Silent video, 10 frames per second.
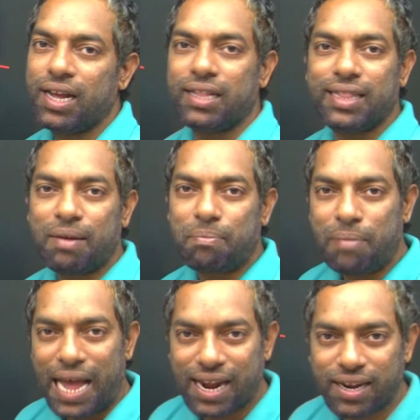the
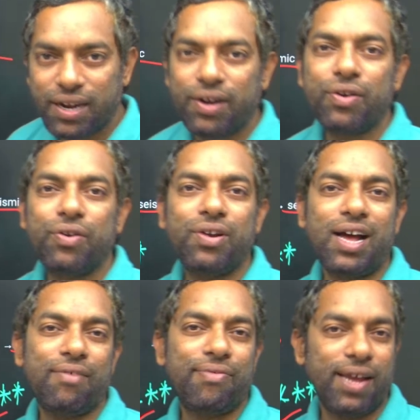magnitude
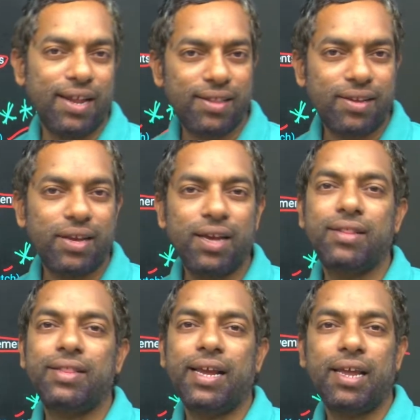of
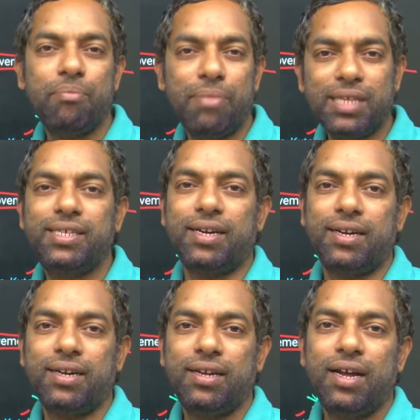earthquake they can measure,
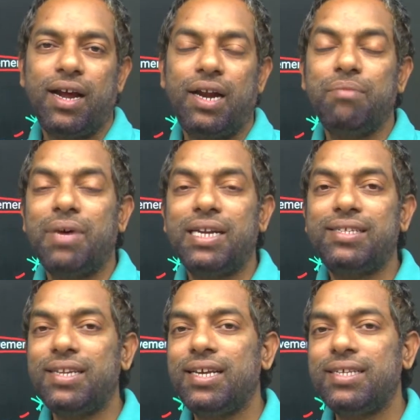and
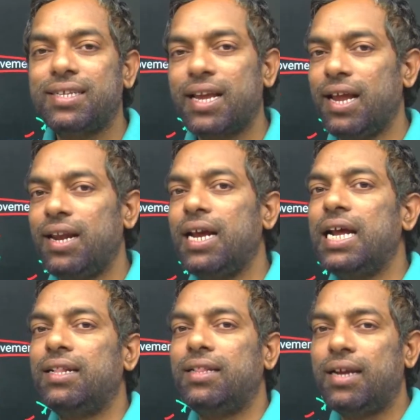Mercalli scale,
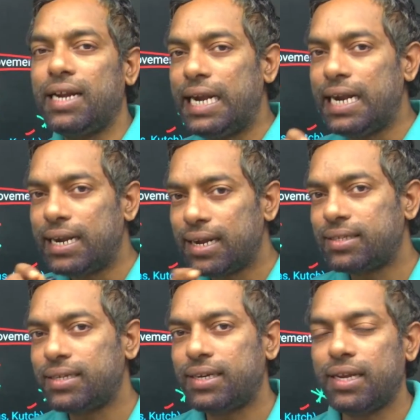the
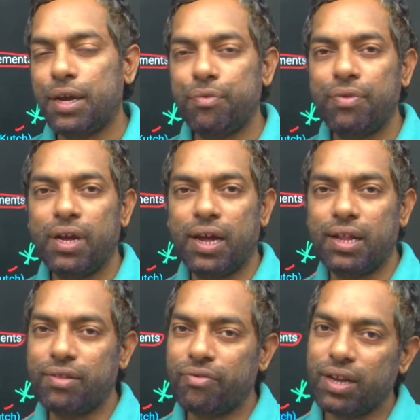intensity of
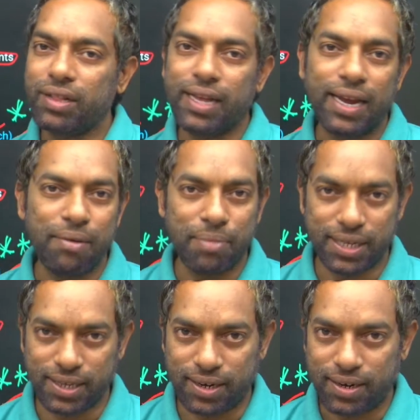earthquake they can
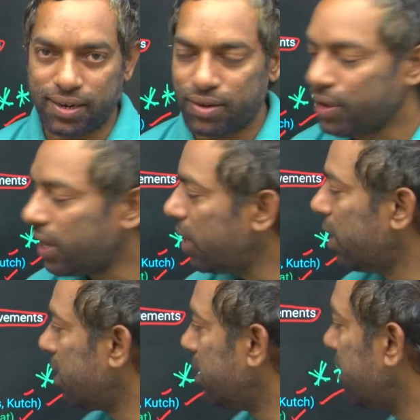measure. Okay,
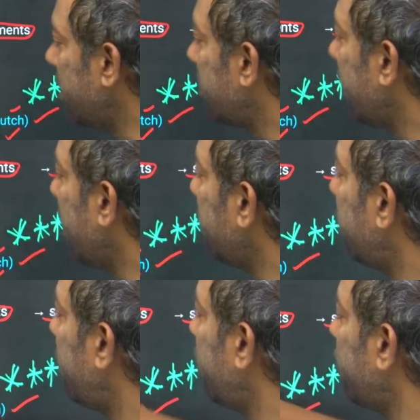this is the
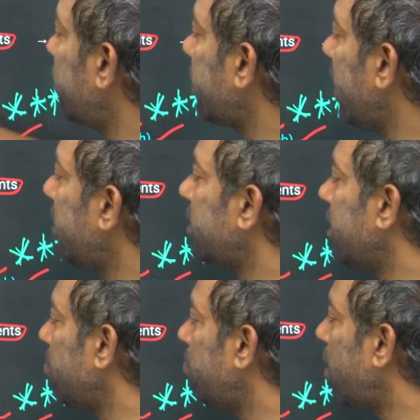two scales
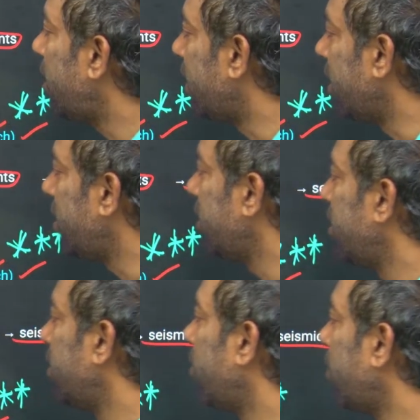important.
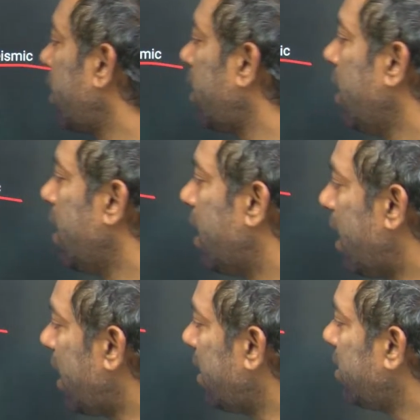Okay,
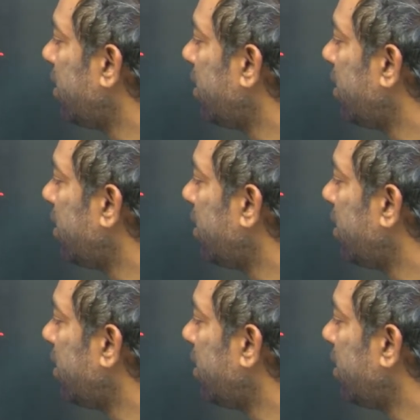and